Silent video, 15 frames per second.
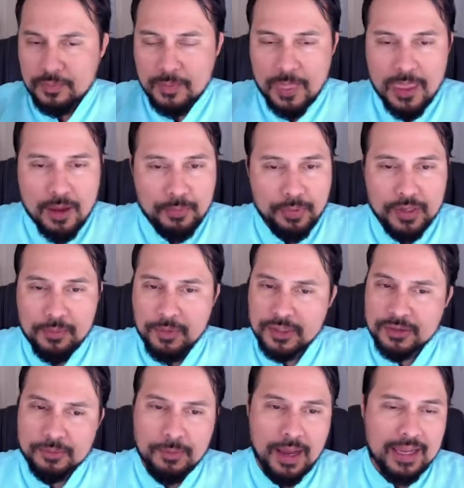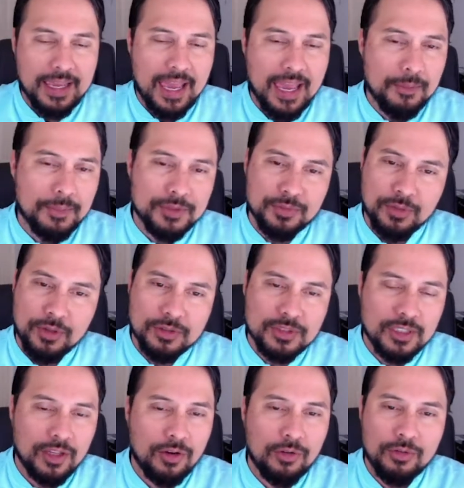Pretty much my game is real
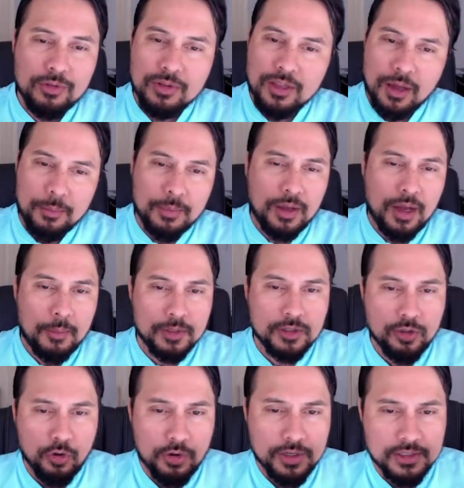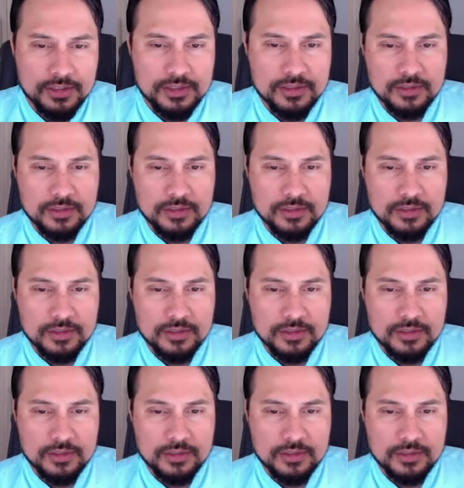slow. I'm a tortoise.